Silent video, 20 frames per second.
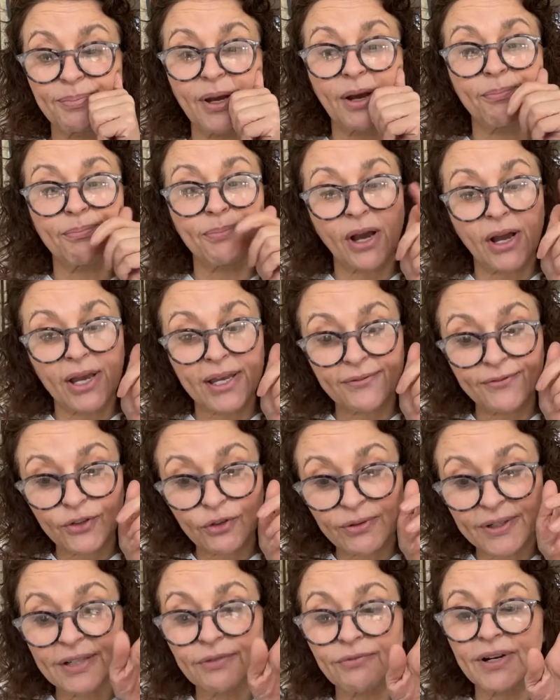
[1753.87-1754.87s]
But, but if
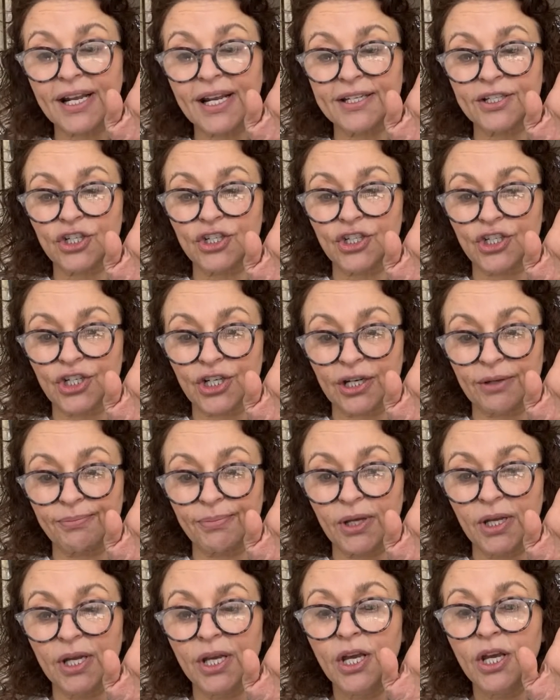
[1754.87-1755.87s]
you're in a
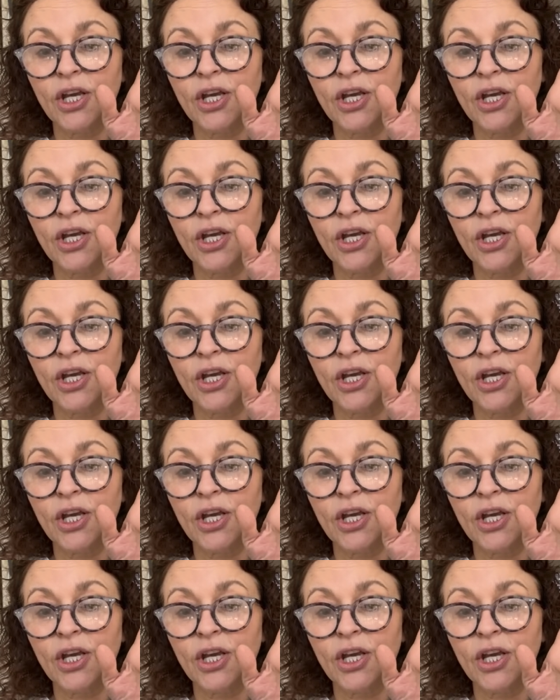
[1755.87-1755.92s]
relationship,